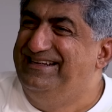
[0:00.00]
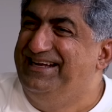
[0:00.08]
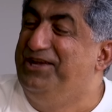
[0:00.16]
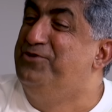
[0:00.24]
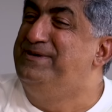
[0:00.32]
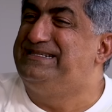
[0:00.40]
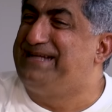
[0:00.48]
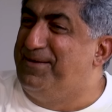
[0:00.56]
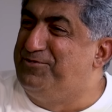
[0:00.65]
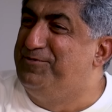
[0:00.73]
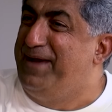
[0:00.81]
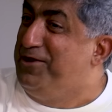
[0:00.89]
You must
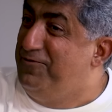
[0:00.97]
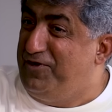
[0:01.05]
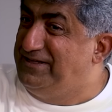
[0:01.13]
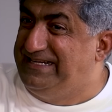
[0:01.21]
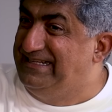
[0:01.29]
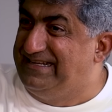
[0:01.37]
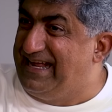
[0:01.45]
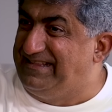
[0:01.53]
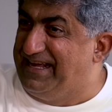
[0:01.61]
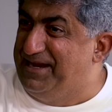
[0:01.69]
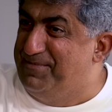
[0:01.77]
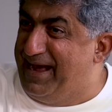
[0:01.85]
come to Bangalore. You've not seen this, I
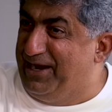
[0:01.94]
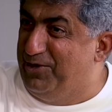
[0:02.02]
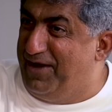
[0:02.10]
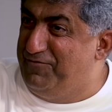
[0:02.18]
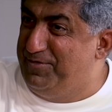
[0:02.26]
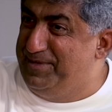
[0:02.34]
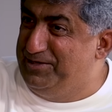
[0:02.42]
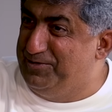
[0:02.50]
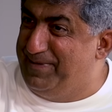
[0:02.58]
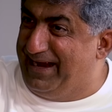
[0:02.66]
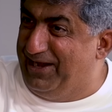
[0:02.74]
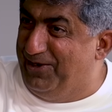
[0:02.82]
think, in Bangalore. Have you been to
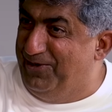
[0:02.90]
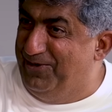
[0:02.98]
Bangalore?